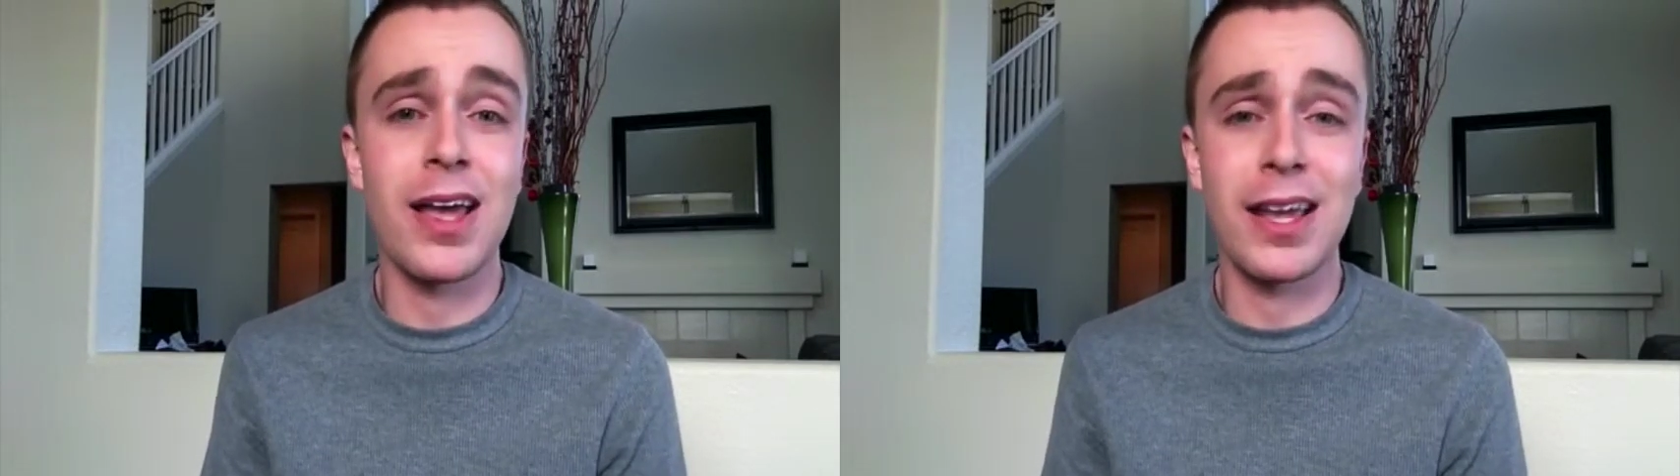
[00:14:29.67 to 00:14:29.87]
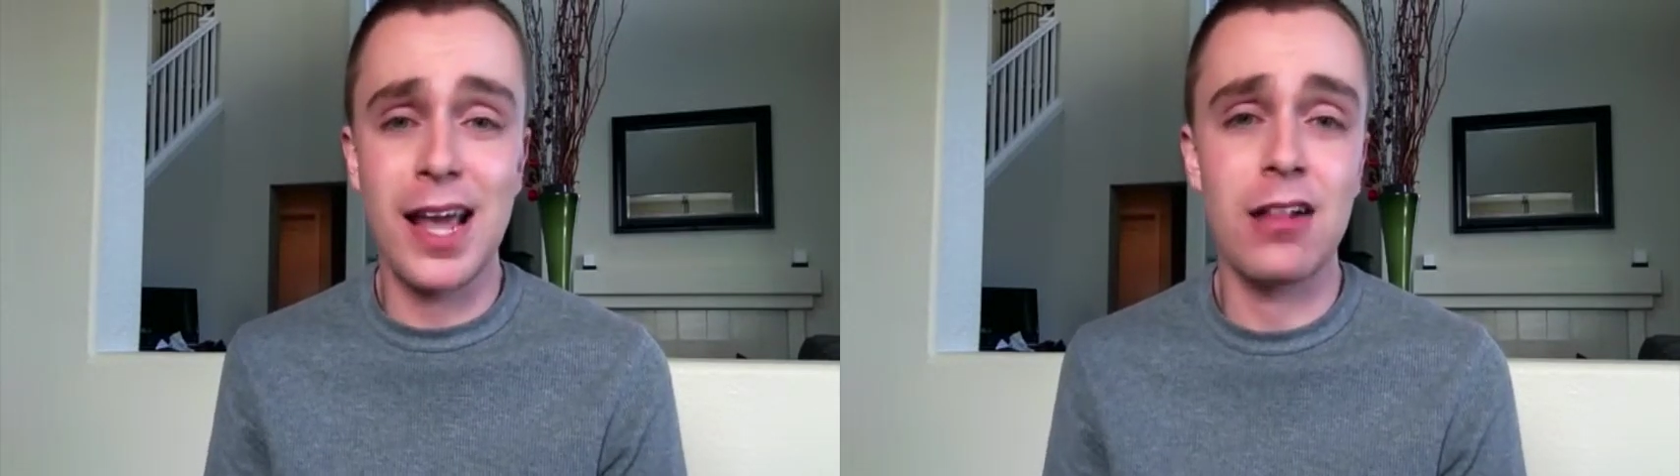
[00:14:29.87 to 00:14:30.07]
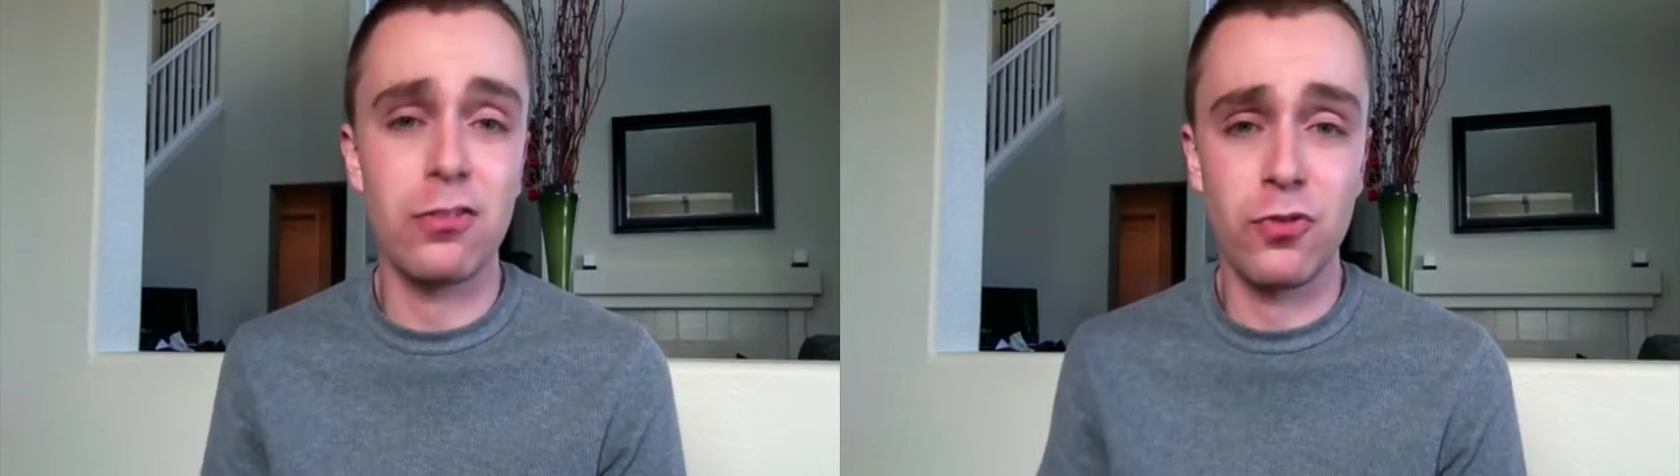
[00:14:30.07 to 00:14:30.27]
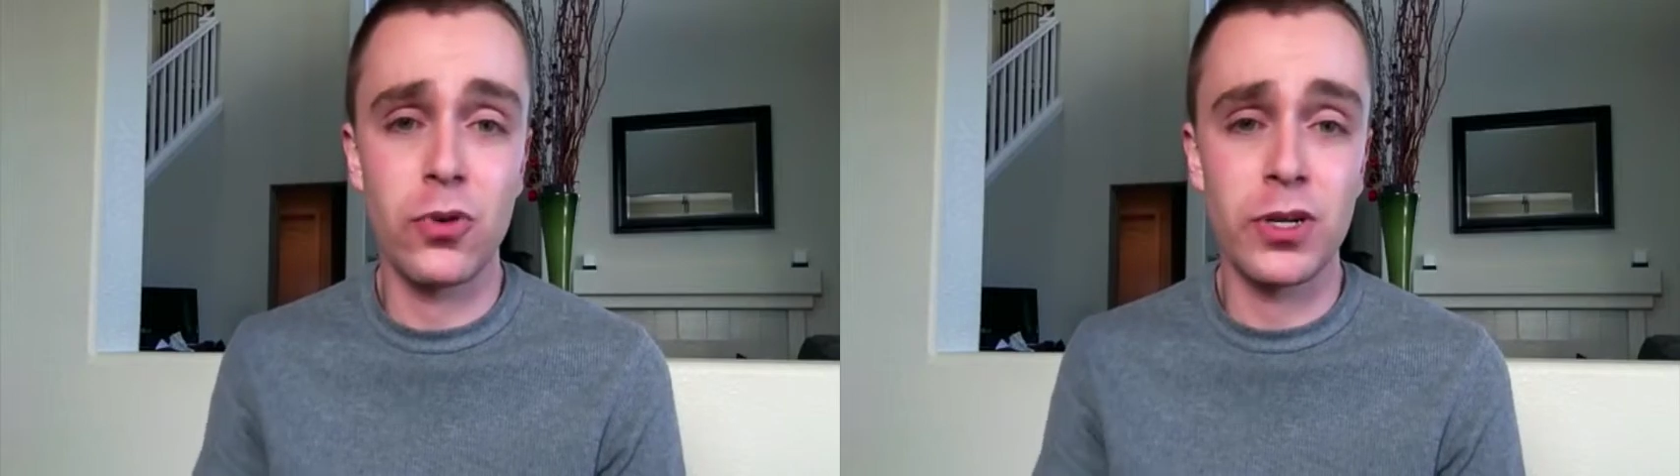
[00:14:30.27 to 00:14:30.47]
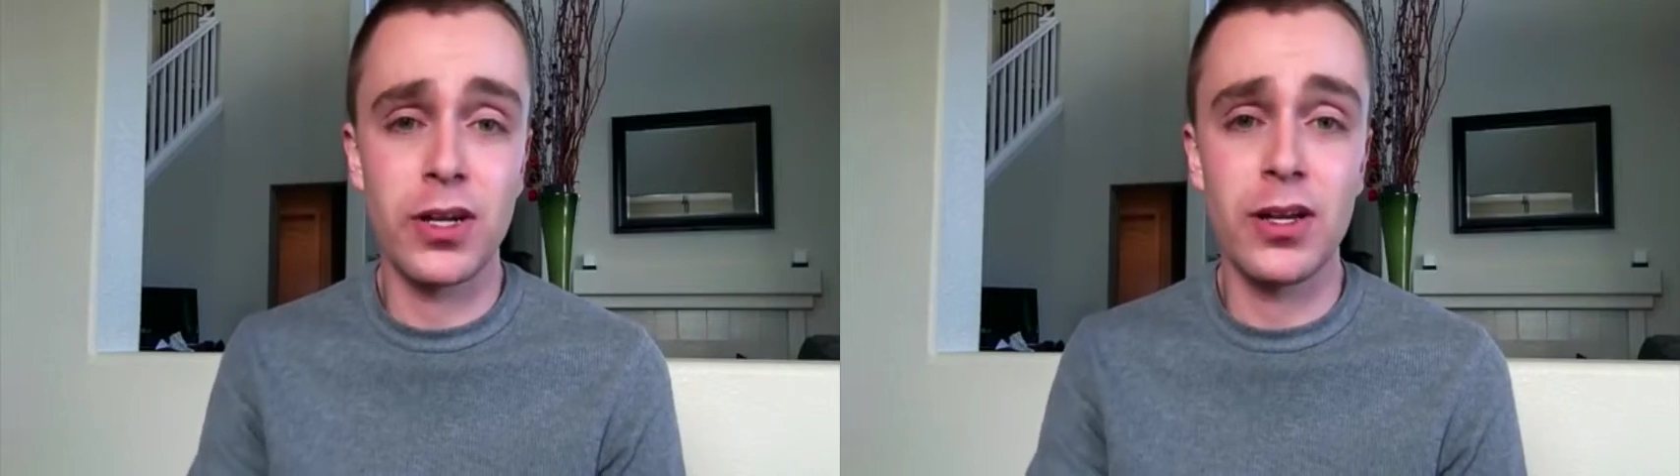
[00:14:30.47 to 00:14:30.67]
In
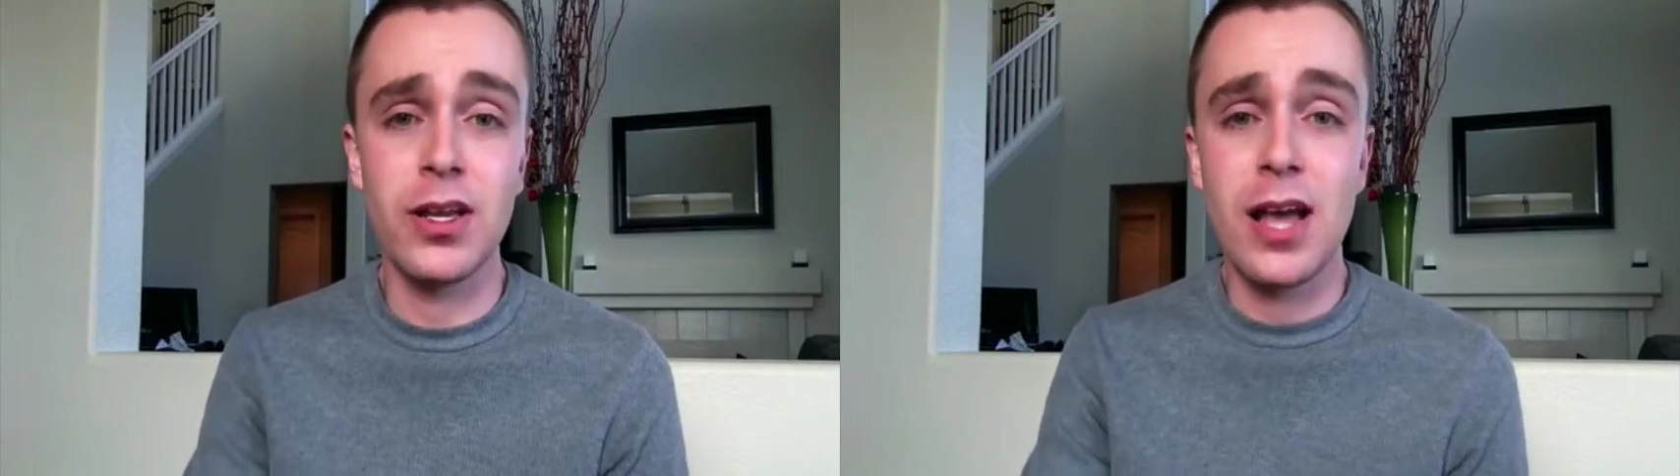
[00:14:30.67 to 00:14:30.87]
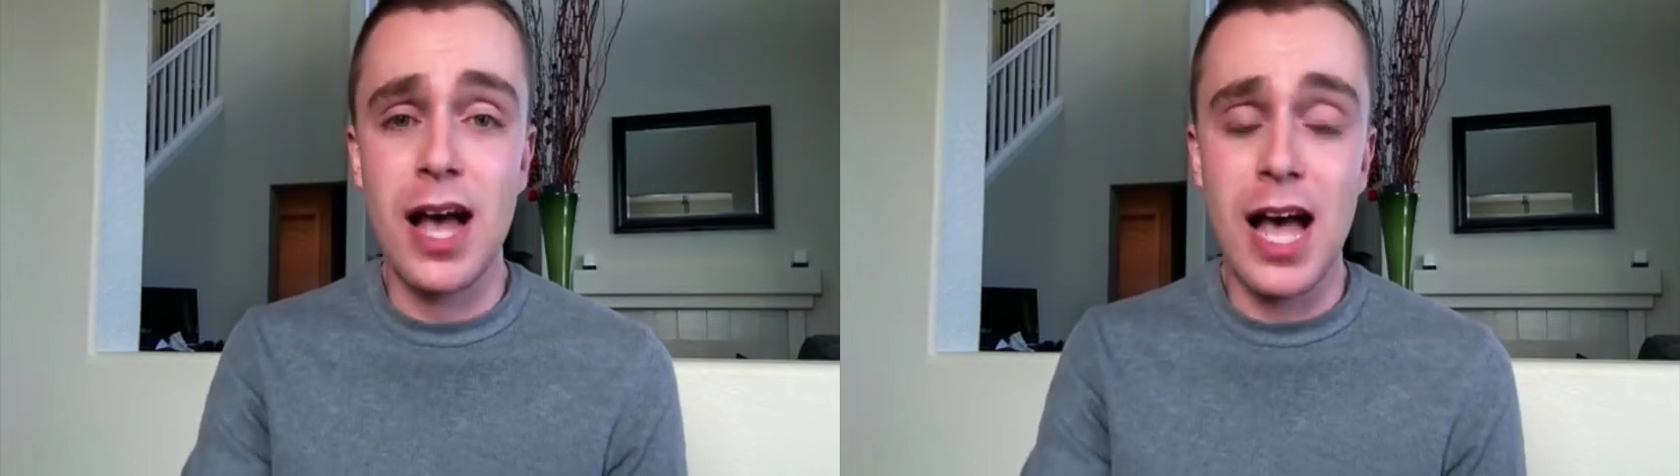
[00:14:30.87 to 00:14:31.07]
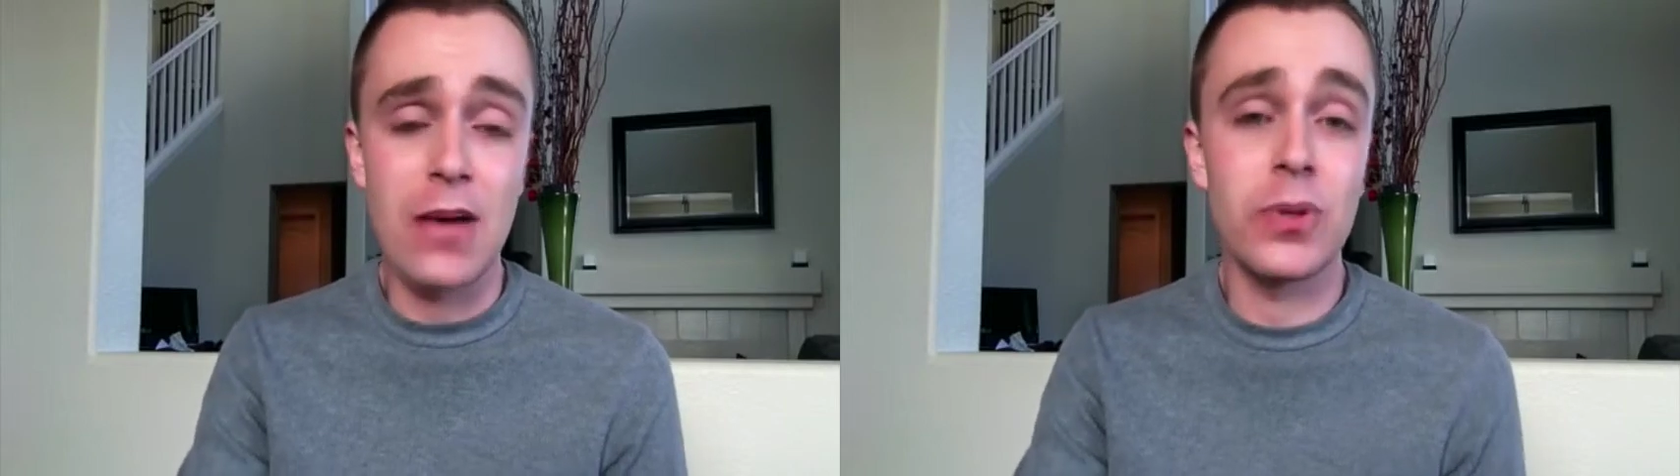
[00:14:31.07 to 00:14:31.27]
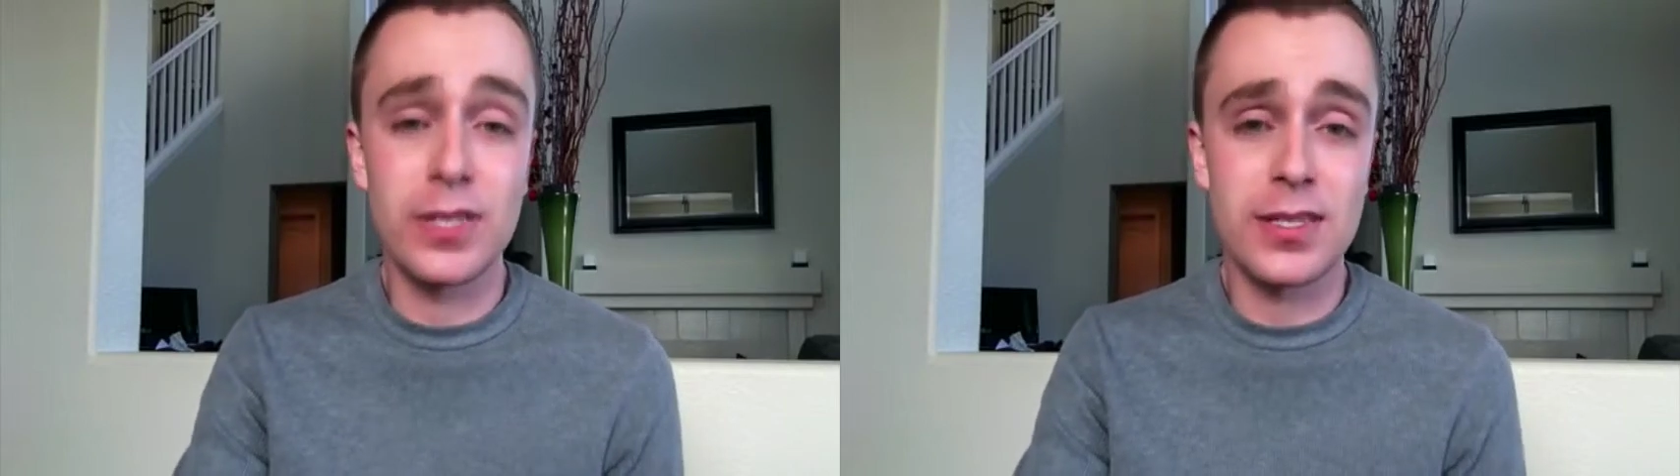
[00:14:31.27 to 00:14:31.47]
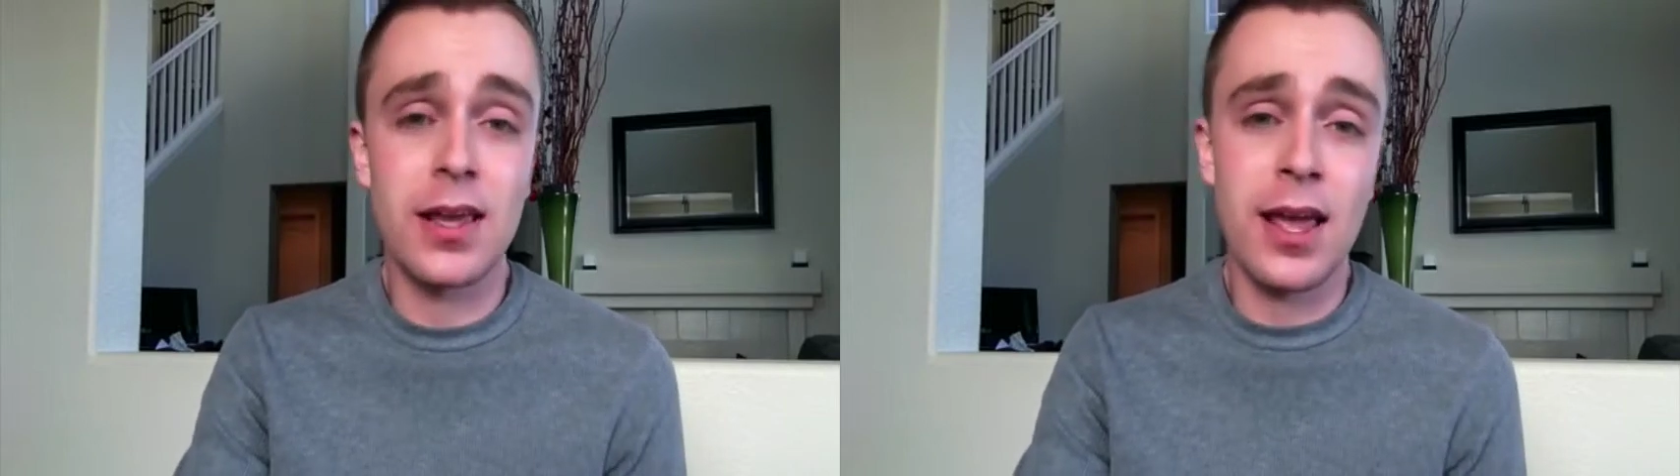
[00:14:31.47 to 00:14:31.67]
California, I would
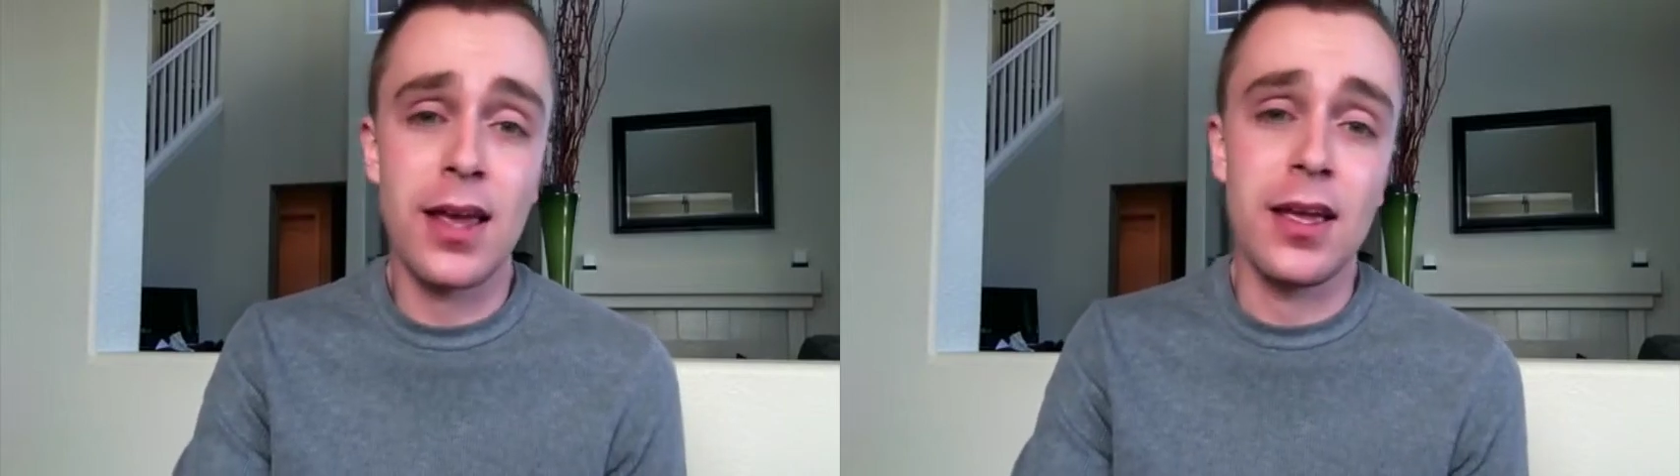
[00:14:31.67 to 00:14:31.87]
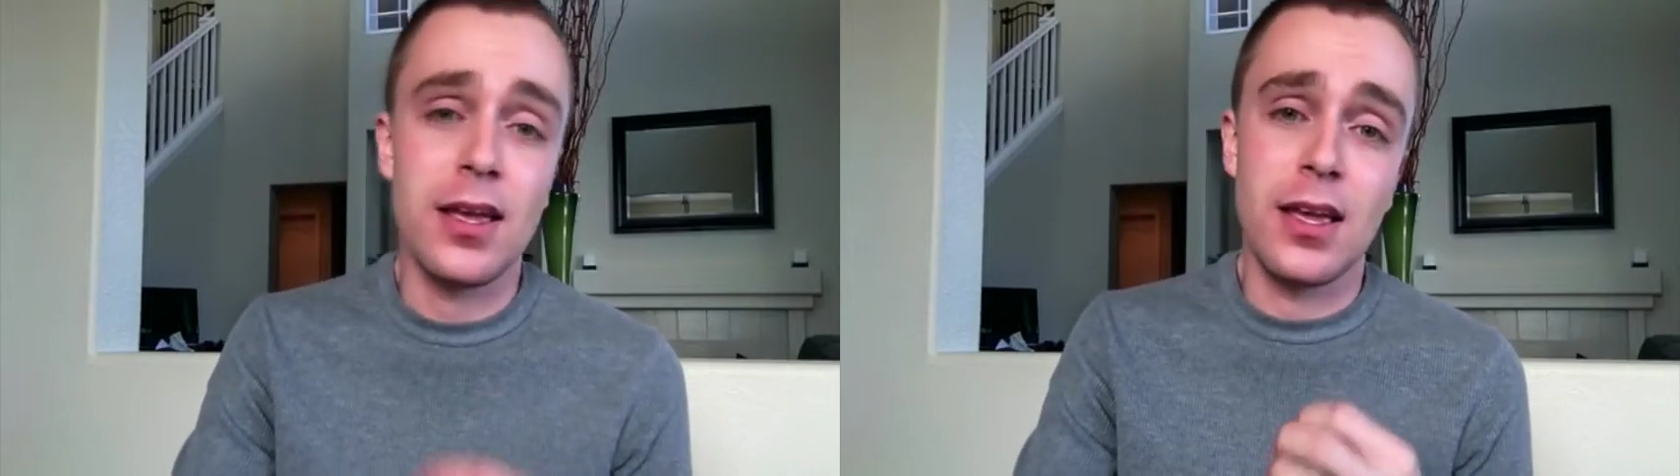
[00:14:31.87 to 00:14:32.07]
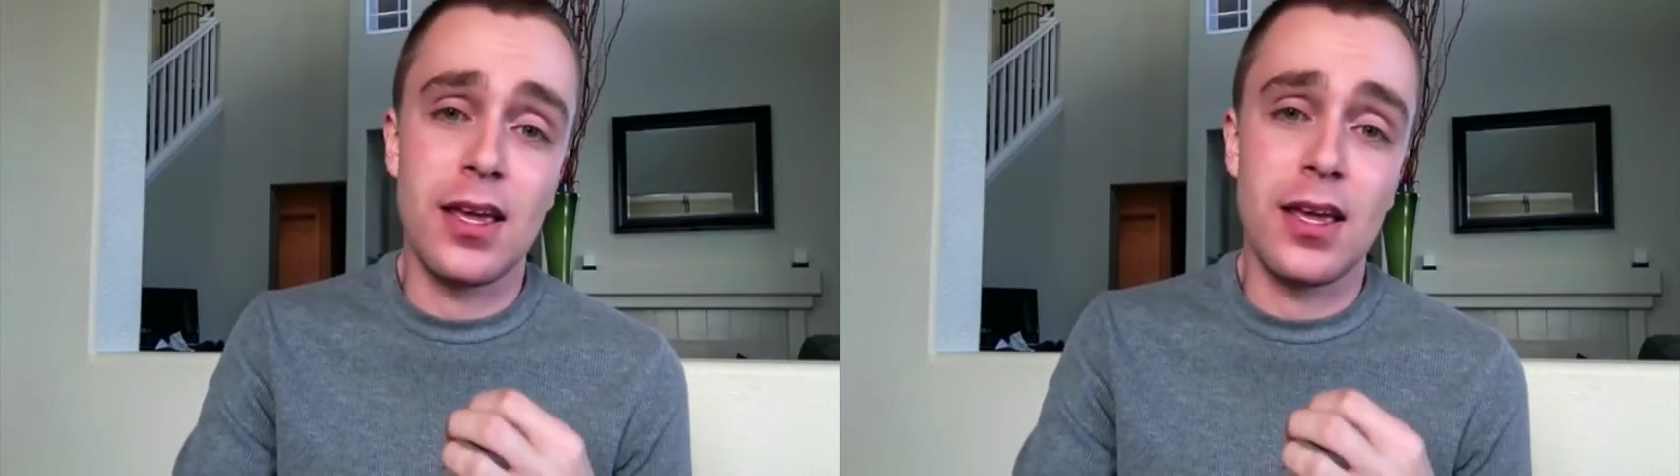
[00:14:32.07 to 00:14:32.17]
say,